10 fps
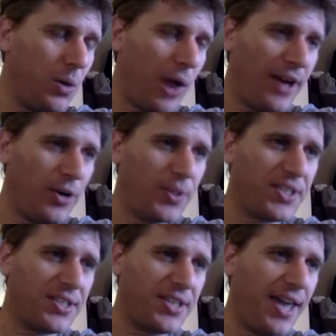I don't know what to
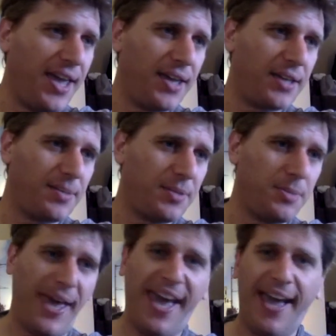say except it's
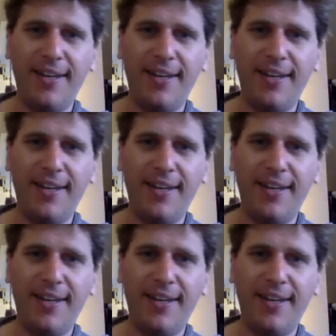bad.